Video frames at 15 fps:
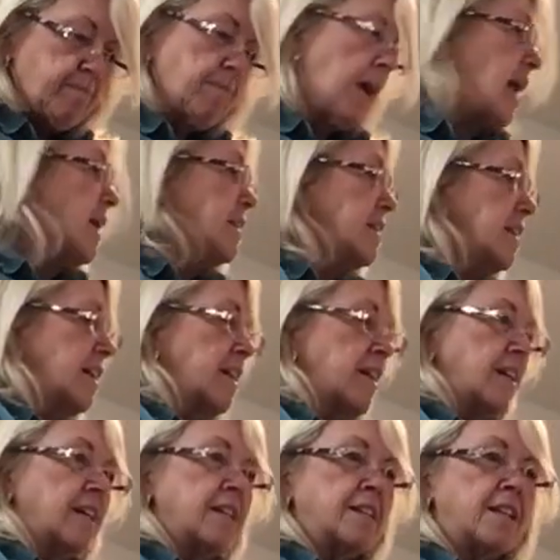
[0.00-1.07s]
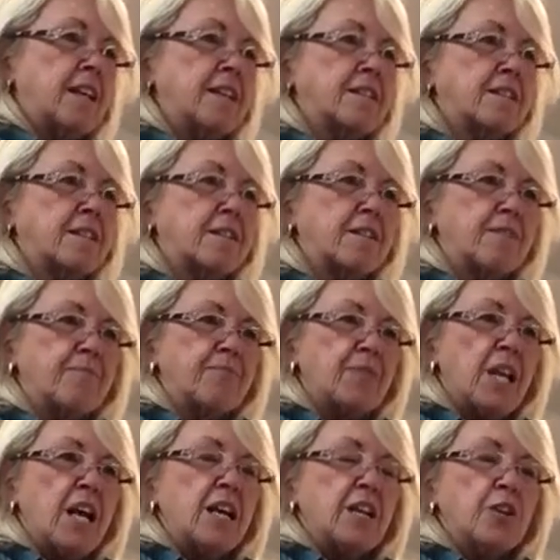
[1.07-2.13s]
Painting,
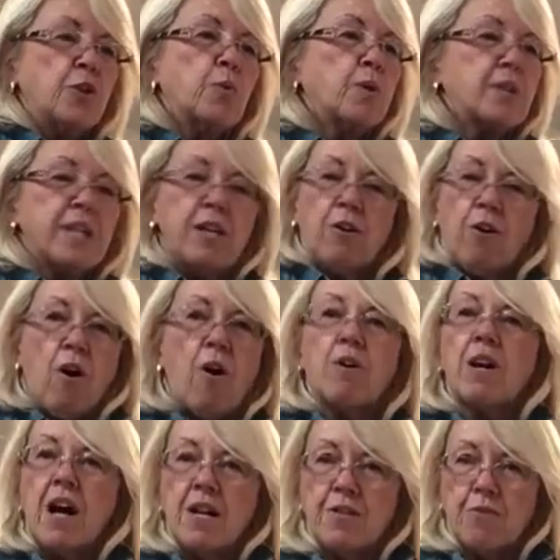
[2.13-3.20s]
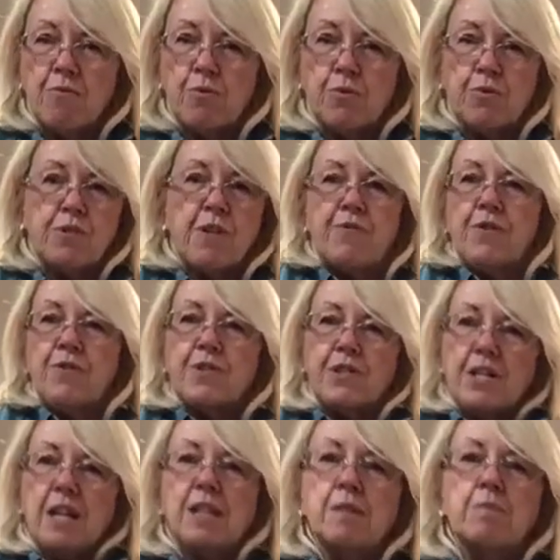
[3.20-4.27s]
you will hear all kinds of rules. If you've
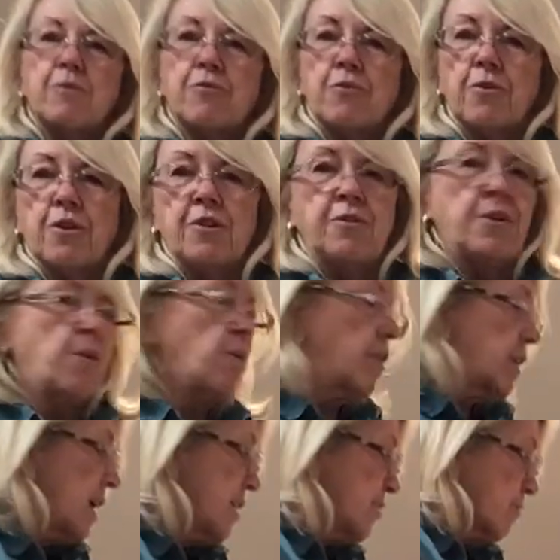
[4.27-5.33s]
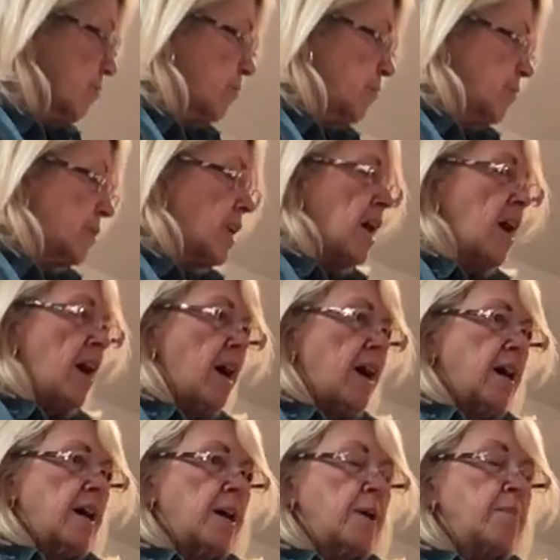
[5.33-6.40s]
studied before, you know all kinds of rules.
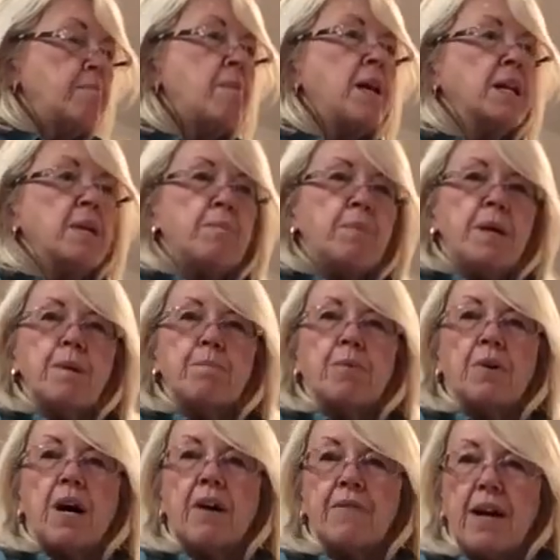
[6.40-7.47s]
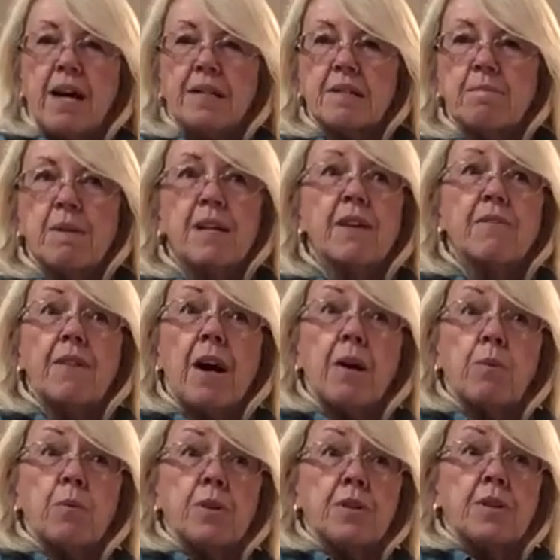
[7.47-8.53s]
Many people have asked me if I
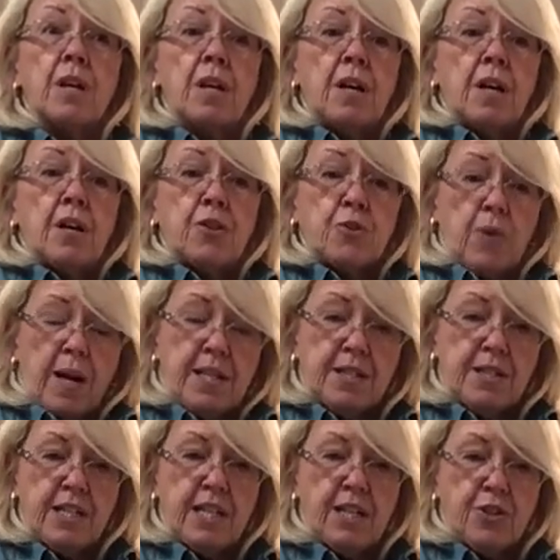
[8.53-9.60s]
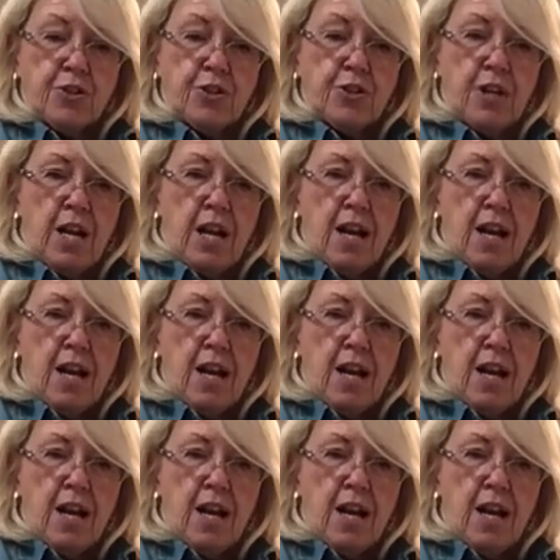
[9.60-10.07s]
would try to teach